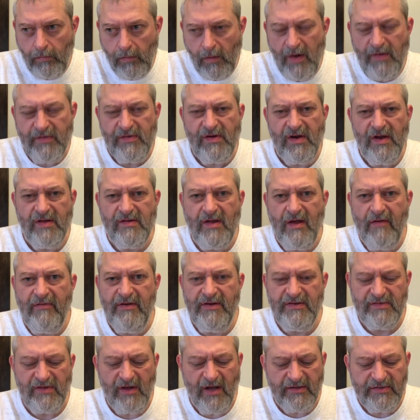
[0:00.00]
Because it doesn't have
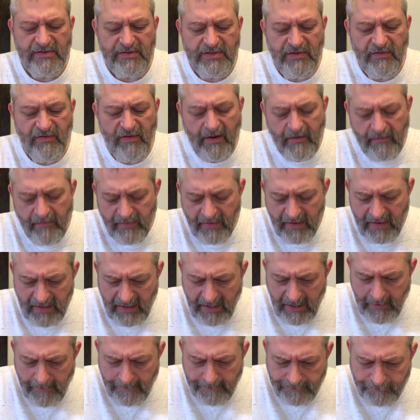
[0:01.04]
any sausagey flavor, then
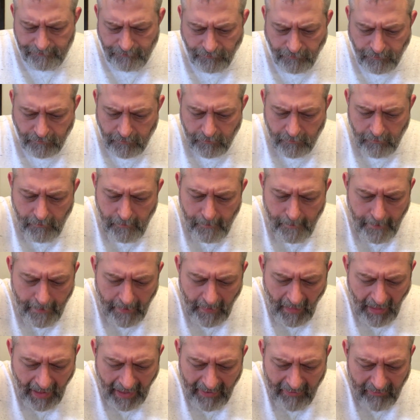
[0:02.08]
again,
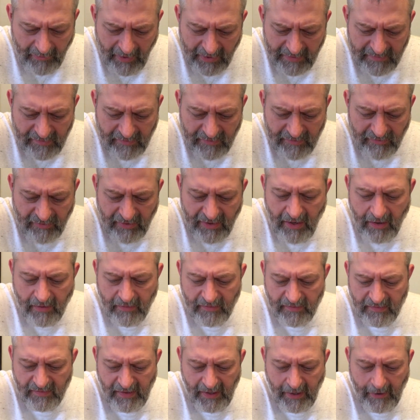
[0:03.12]
I don't know. It's really
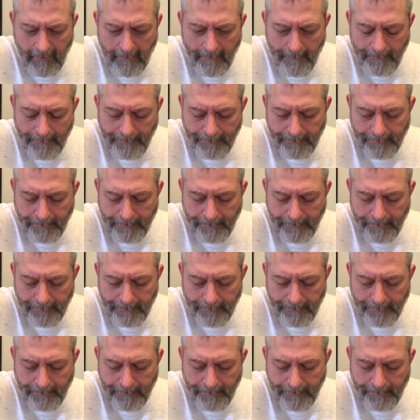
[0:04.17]
hard to tell.